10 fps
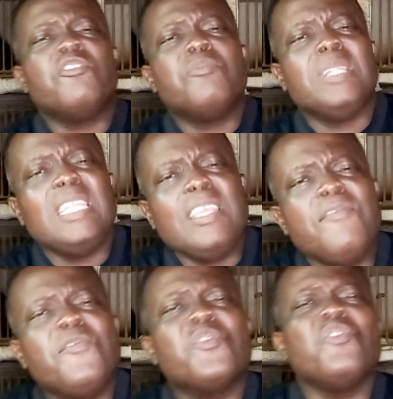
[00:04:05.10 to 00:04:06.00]
you
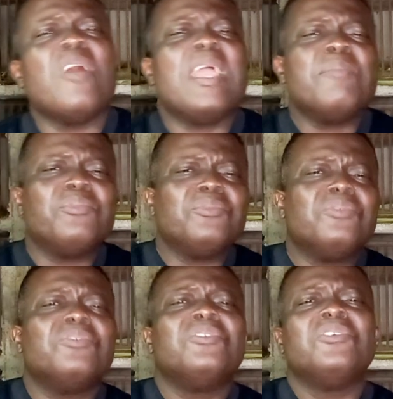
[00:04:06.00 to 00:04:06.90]
believe you
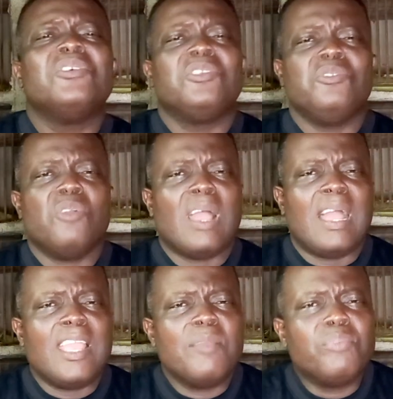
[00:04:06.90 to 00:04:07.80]

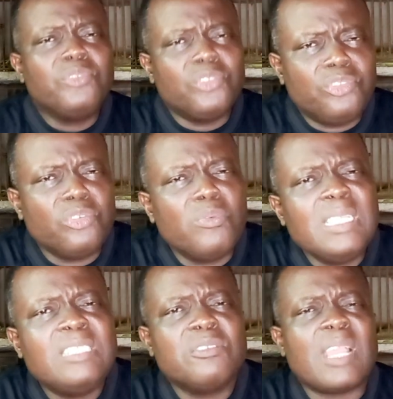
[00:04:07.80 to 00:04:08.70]
are able to do
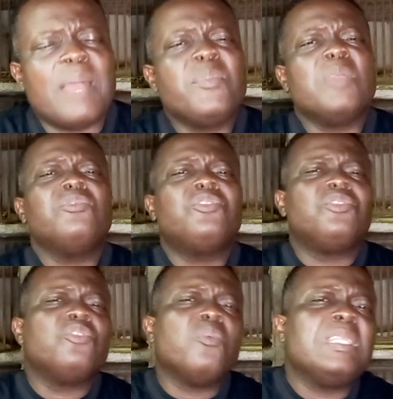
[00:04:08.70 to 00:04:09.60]
it, you can be able to
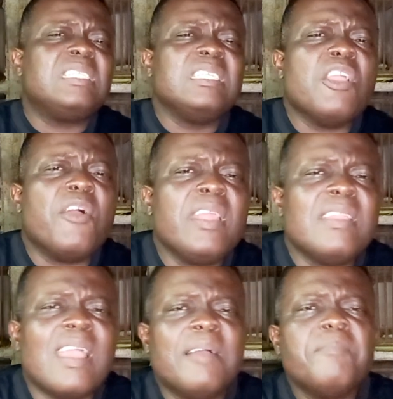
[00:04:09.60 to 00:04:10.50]
do it in your
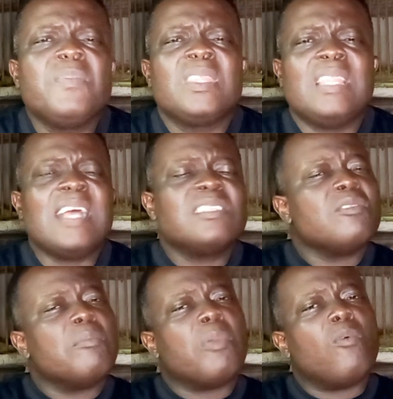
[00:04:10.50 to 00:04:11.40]
area. That's
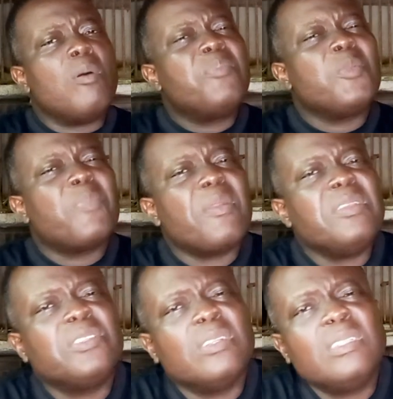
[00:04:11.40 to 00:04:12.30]
number 1
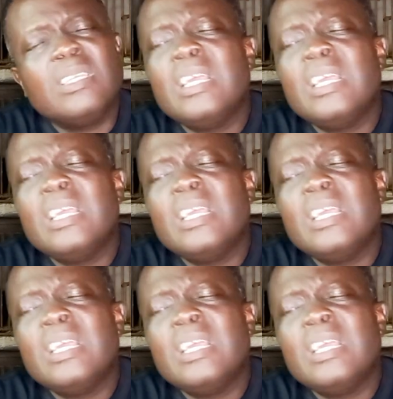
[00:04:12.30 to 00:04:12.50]
preparation.